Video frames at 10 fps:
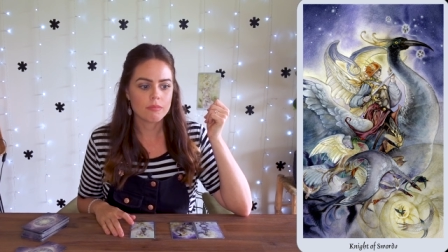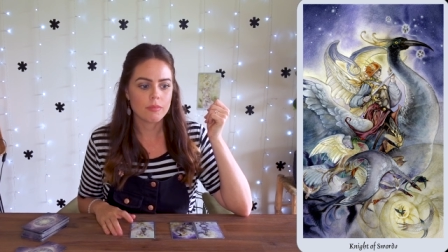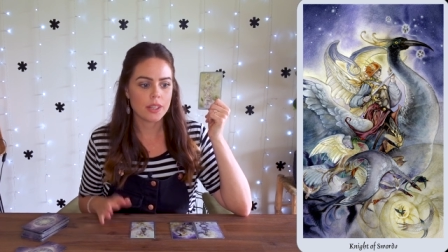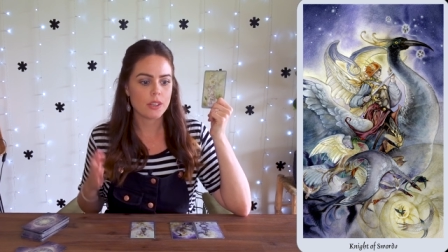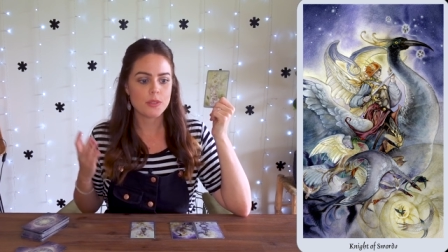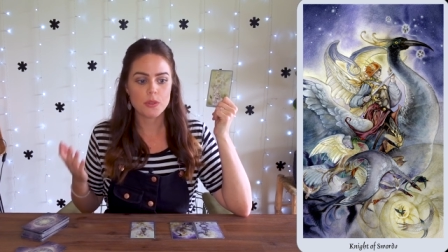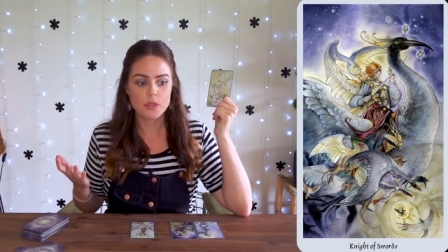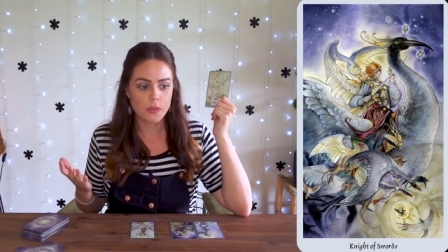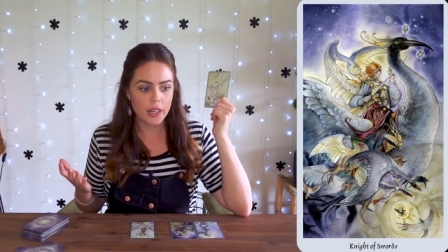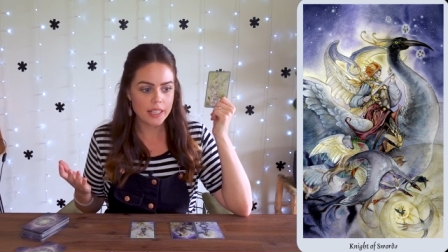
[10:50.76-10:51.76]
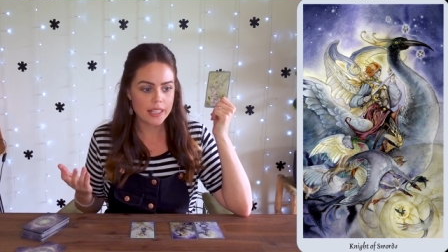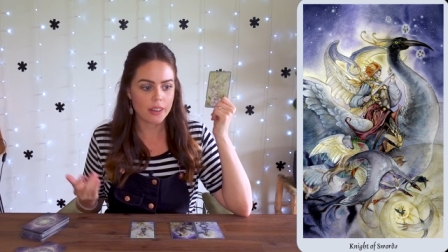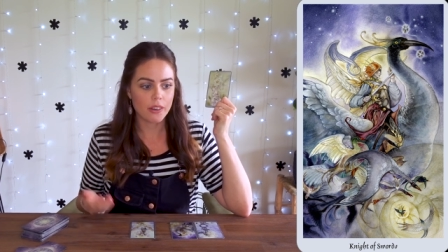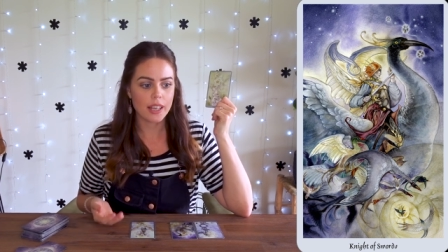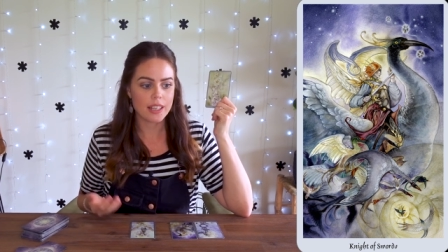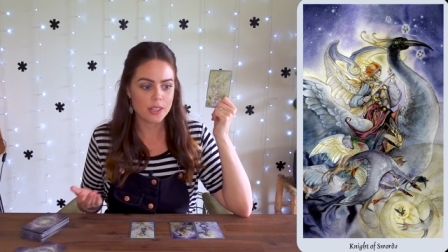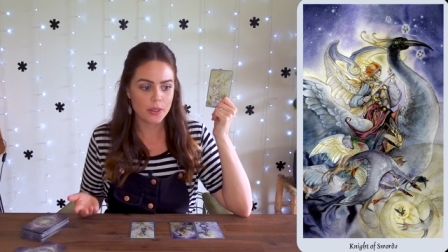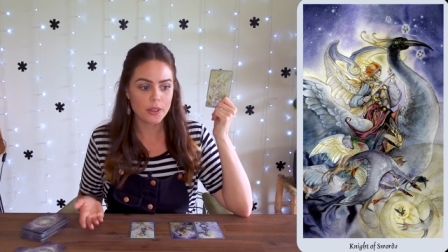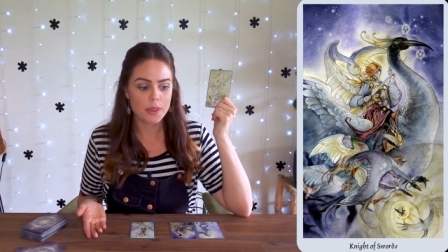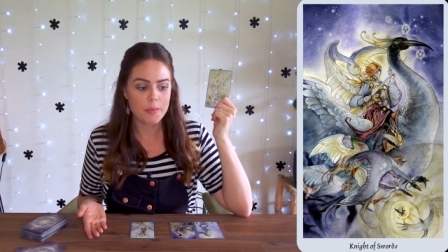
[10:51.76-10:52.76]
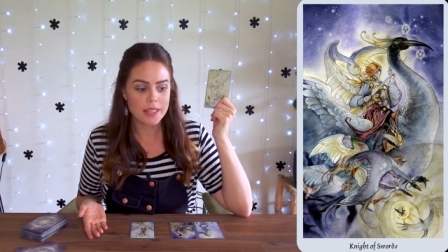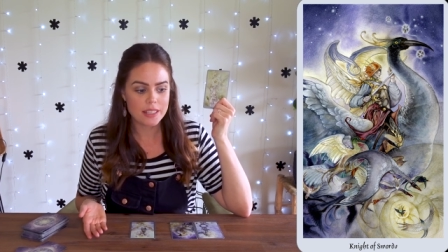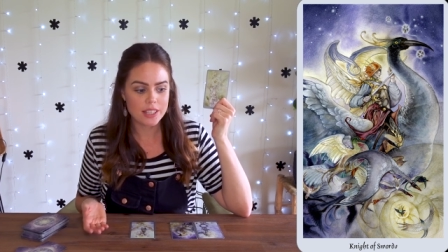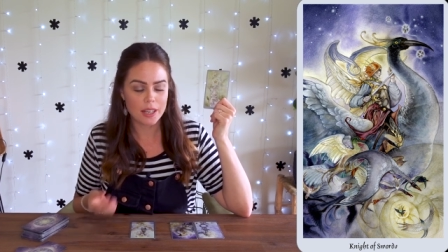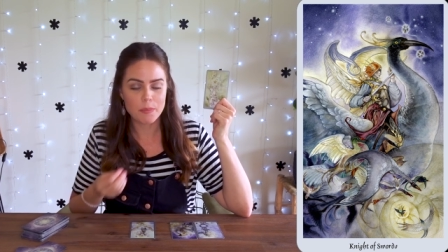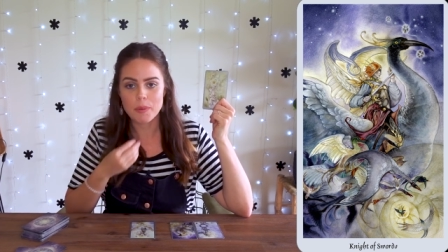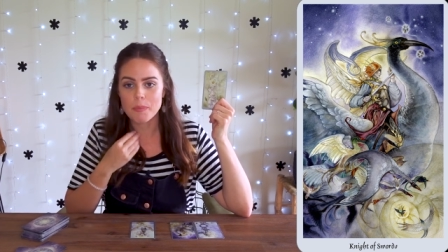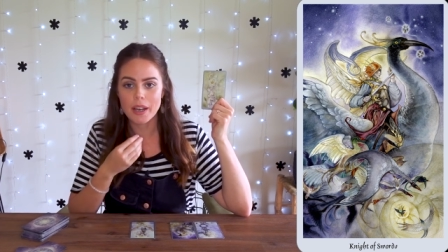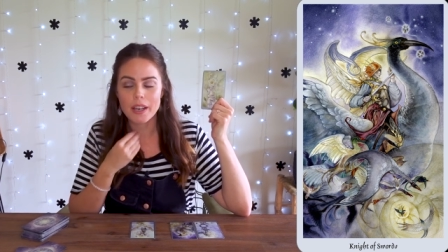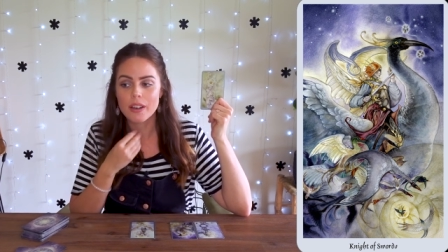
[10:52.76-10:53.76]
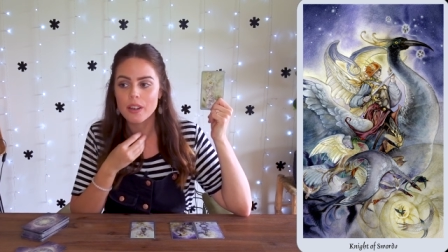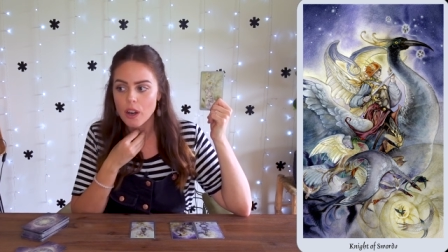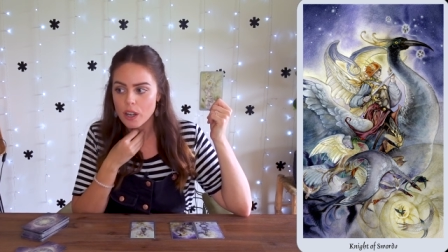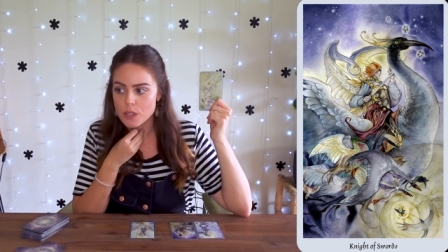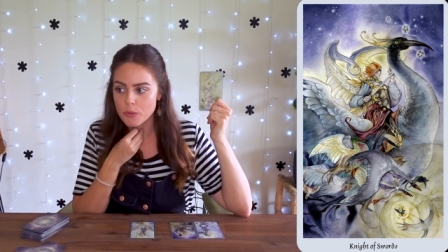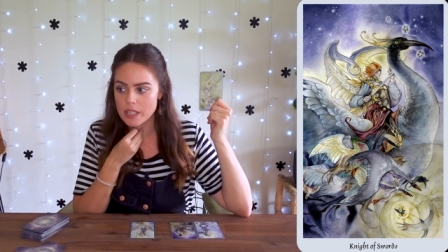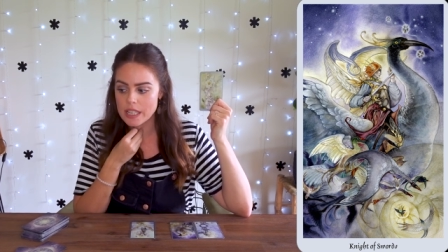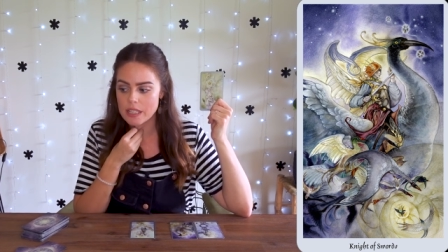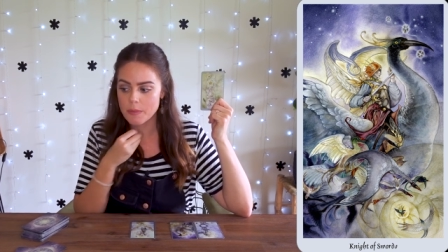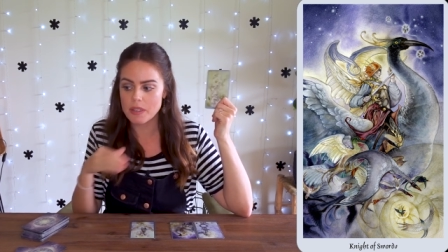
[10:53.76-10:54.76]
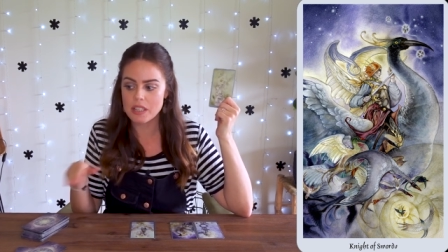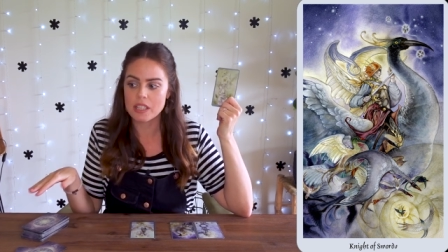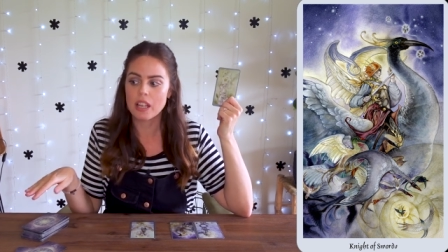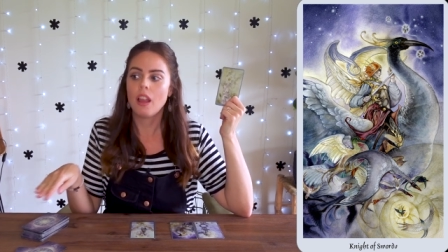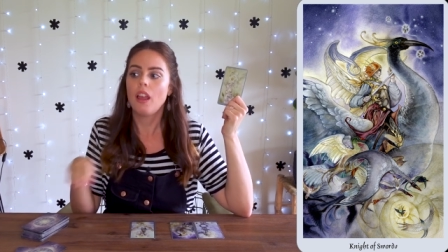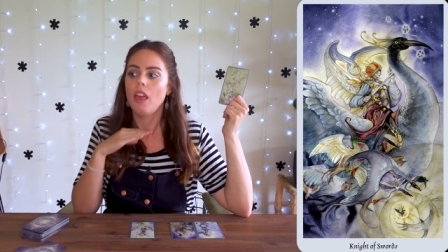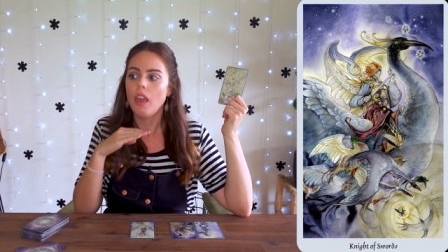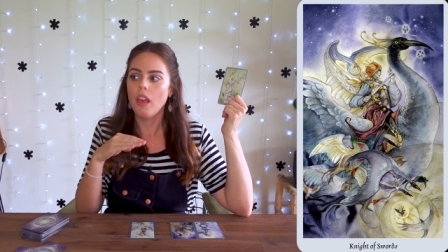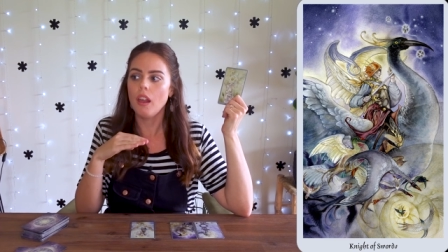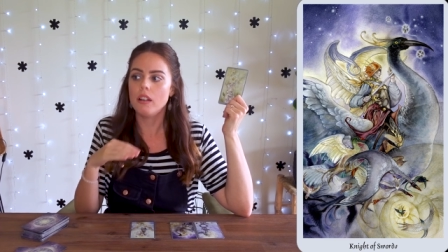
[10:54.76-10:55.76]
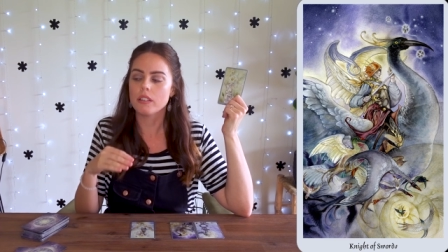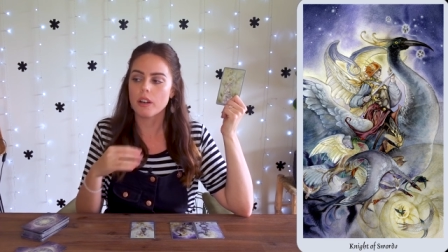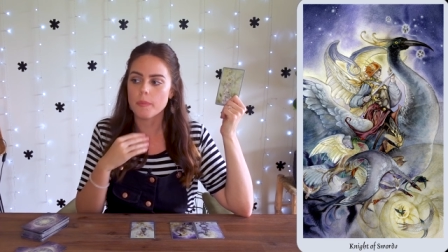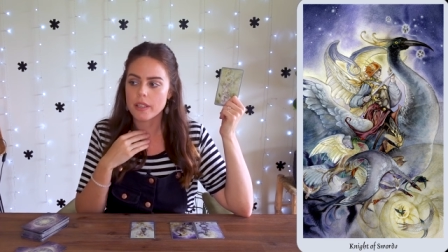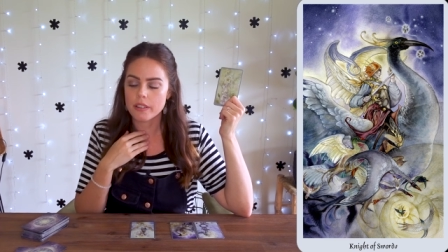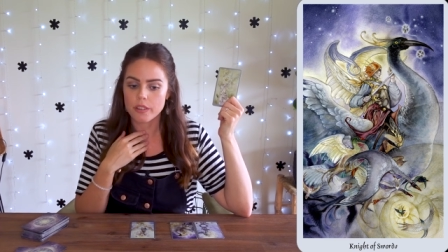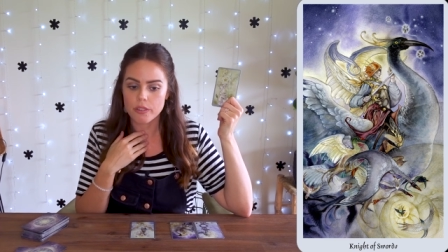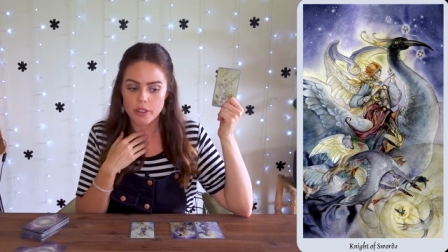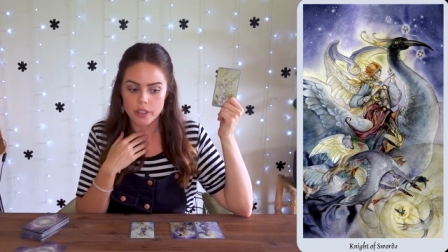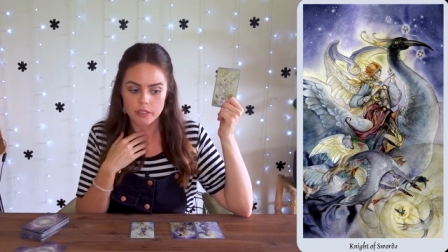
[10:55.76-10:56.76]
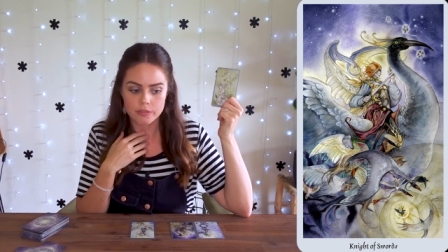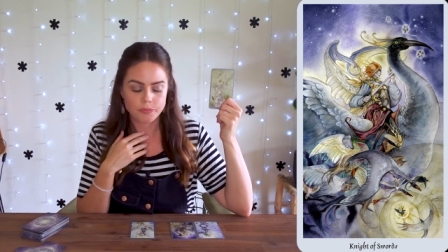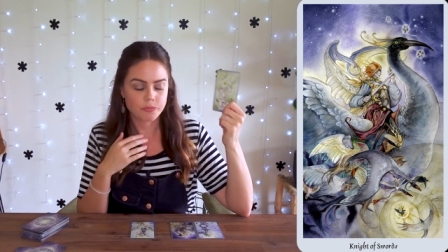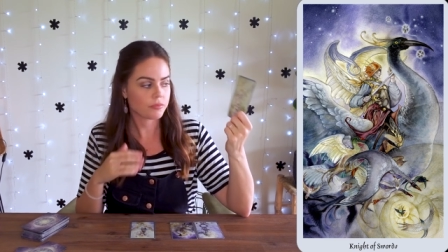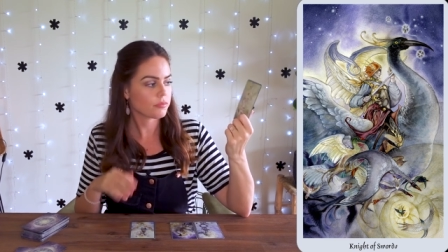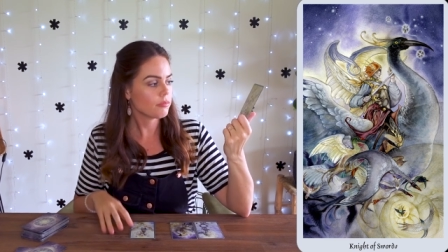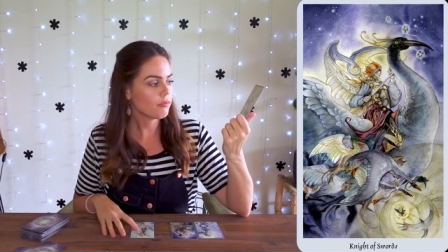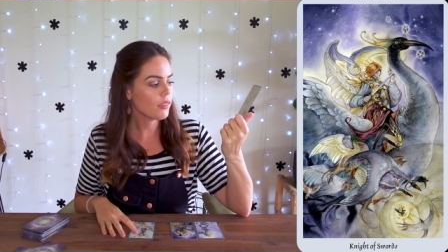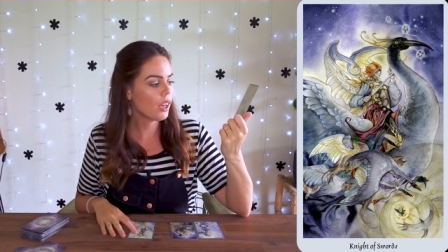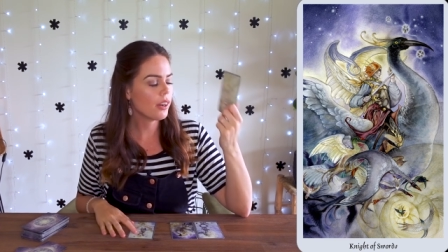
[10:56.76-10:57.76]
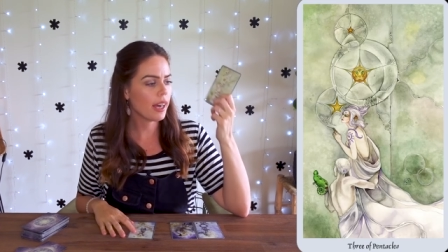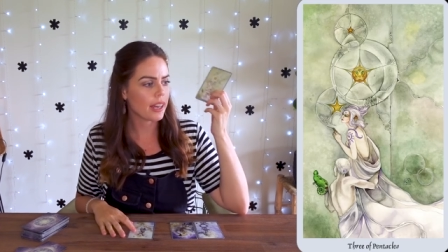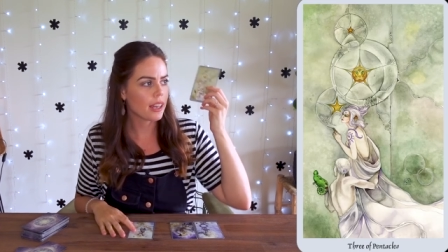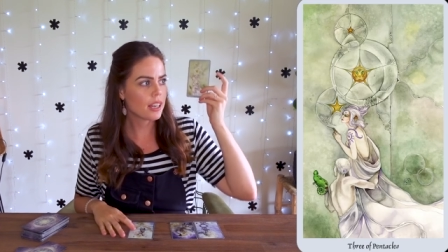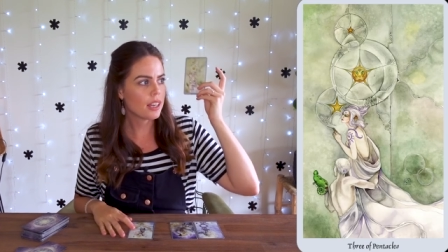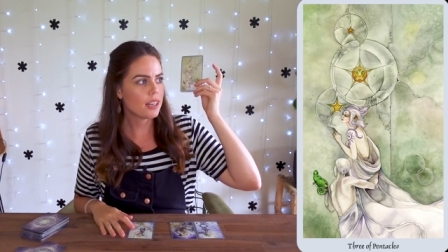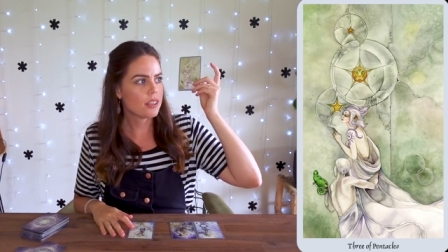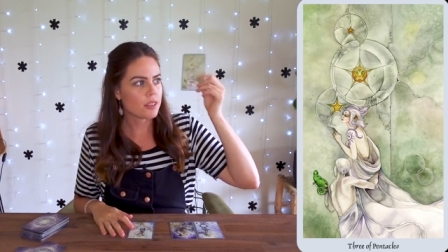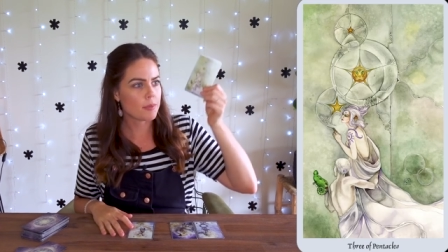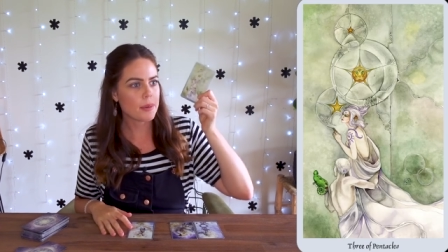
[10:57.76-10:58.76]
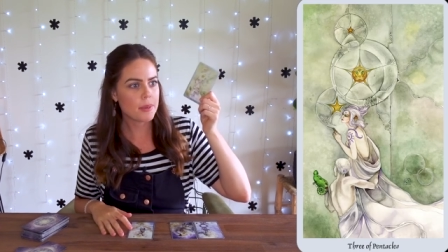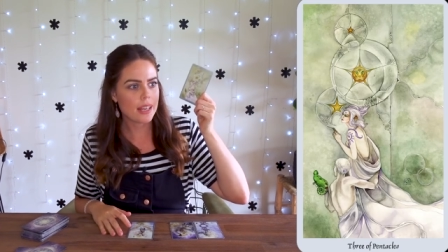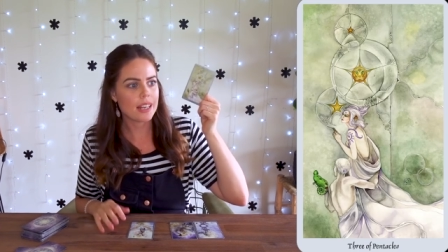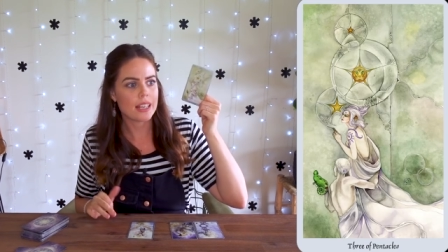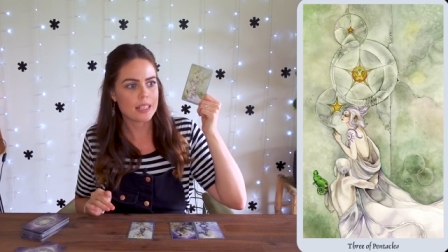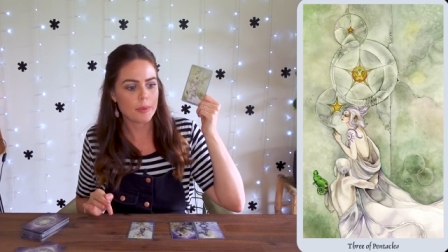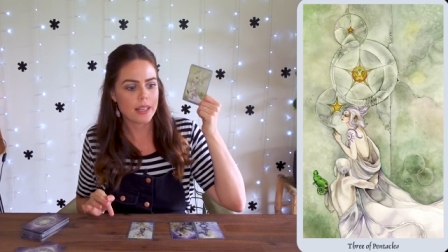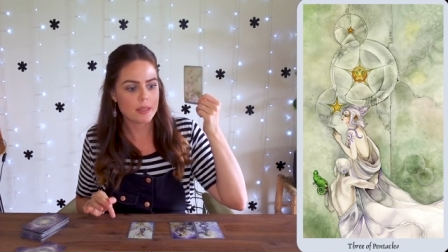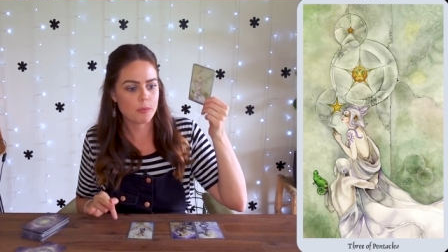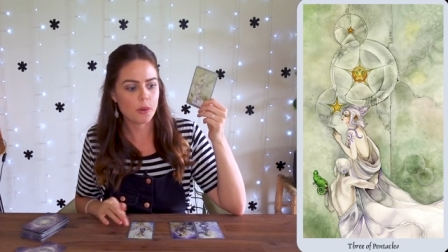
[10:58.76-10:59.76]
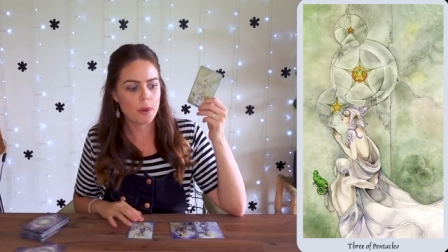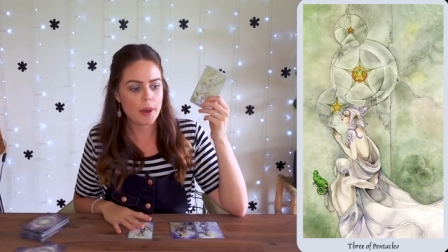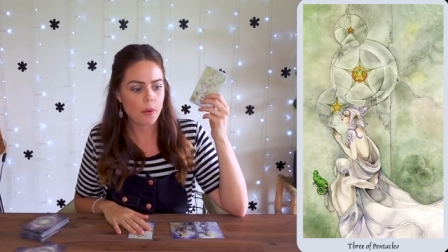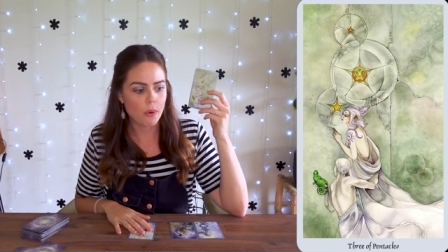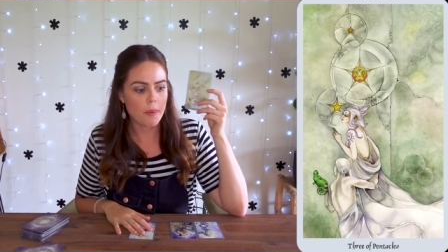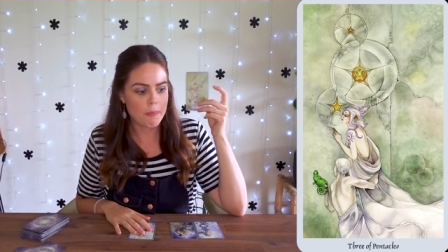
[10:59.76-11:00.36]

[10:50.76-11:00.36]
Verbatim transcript: my nose feels fine now. Okay, so I got the message out, but my gosh, it feels like someone just got me in the throat. Okay, so maybe that explains more about what